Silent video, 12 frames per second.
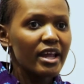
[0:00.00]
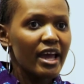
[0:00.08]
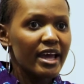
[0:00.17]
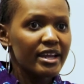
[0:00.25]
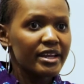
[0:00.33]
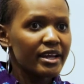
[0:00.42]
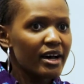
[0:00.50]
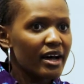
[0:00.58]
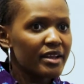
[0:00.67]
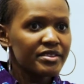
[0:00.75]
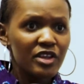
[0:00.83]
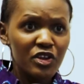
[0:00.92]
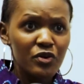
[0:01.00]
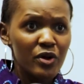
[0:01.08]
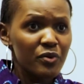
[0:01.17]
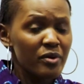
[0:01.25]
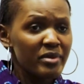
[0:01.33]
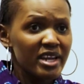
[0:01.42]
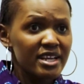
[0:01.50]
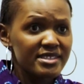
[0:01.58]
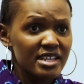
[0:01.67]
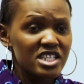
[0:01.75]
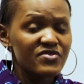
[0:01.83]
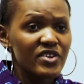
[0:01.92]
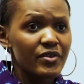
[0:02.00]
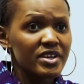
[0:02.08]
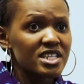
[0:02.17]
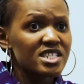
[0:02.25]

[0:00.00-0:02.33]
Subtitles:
and the UN Women Executive Director